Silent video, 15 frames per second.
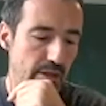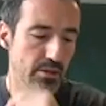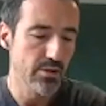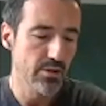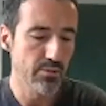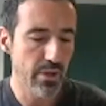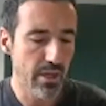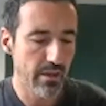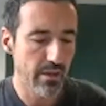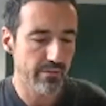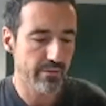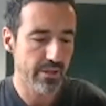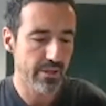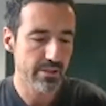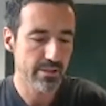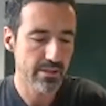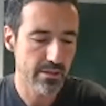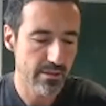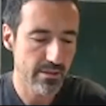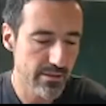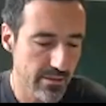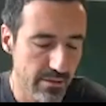you will have that
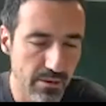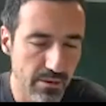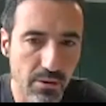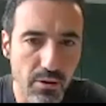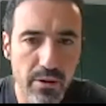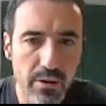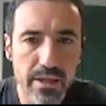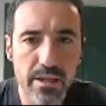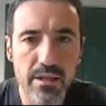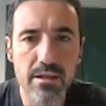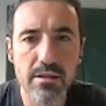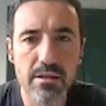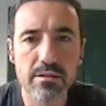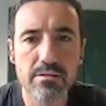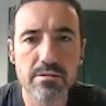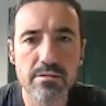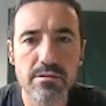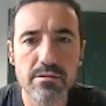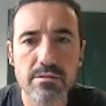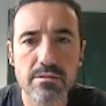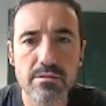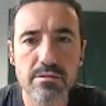rho n
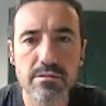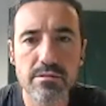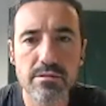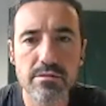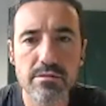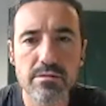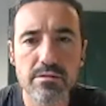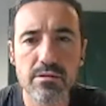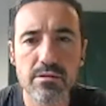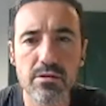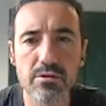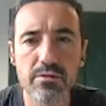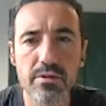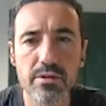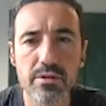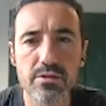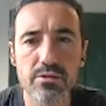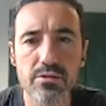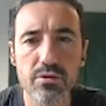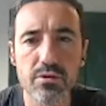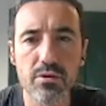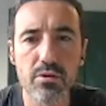converge
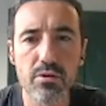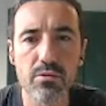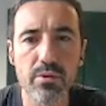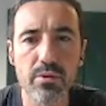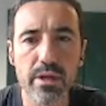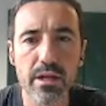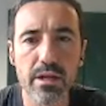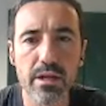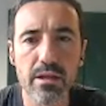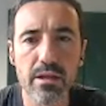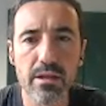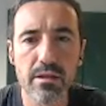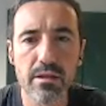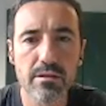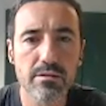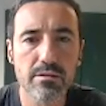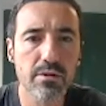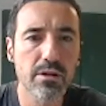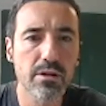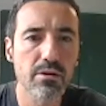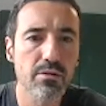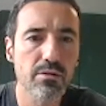to rho weakly,
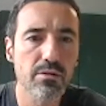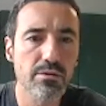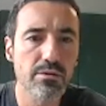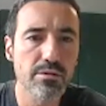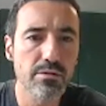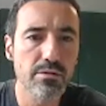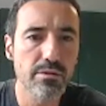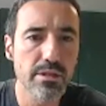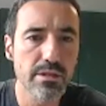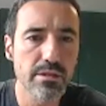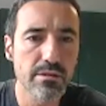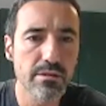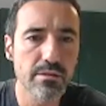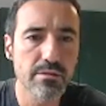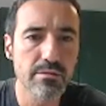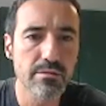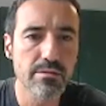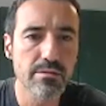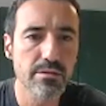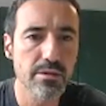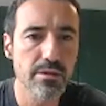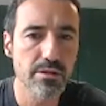where rho also is
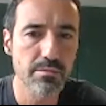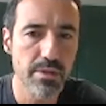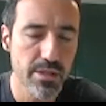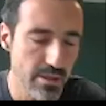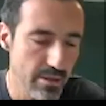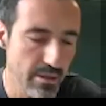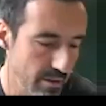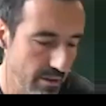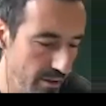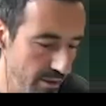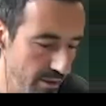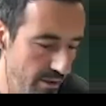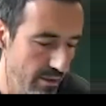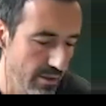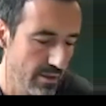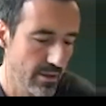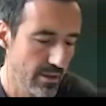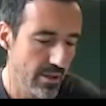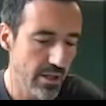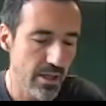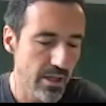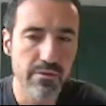such measure,
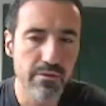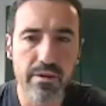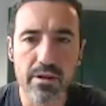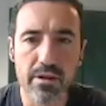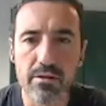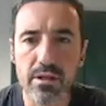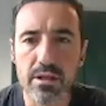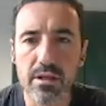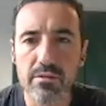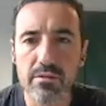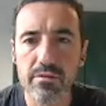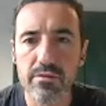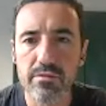if and only